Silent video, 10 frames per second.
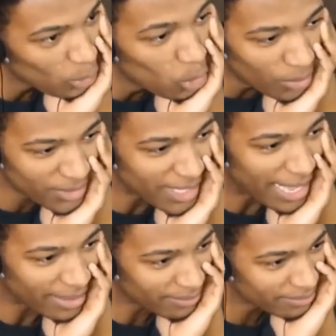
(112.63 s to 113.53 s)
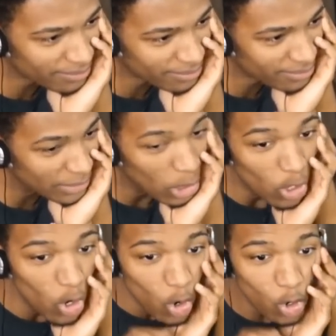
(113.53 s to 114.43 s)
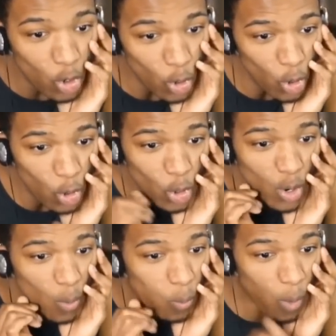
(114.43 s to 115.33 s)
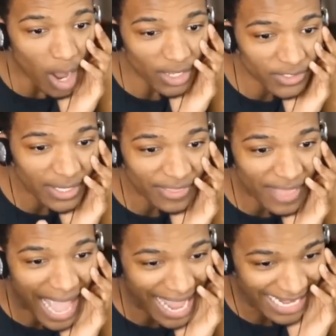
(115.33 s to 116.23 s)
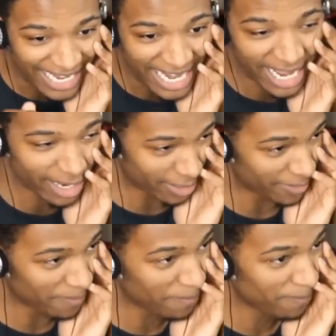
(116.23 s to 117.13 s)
Who was that? Who was that nigga?